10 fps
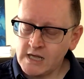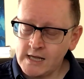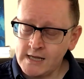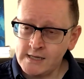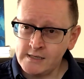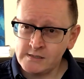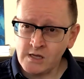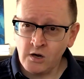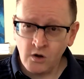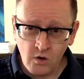has a
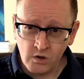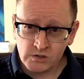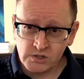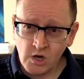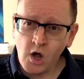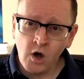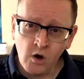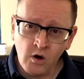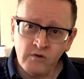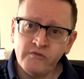lot
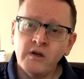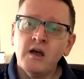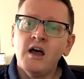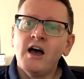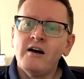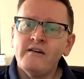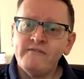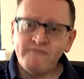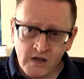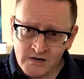of
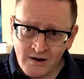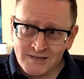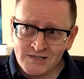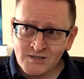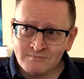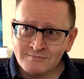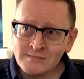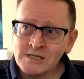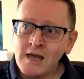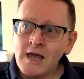fire
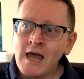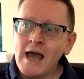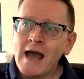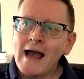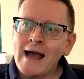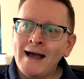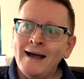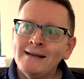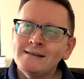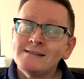items
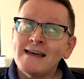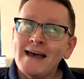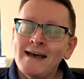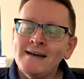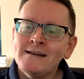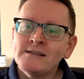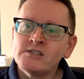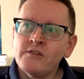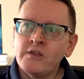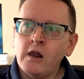and
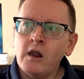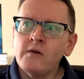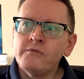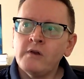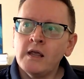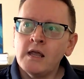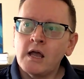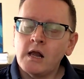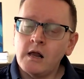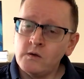has the lovely
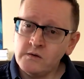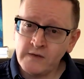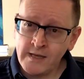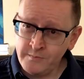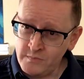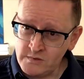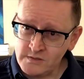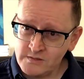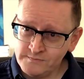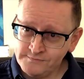Cloak of
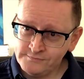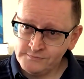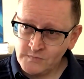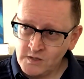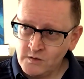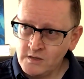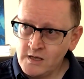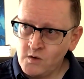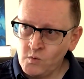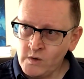Embers,
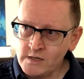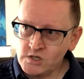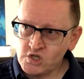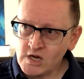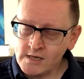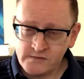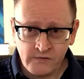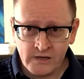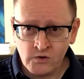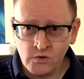which has
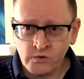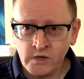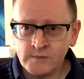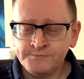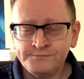fire aura,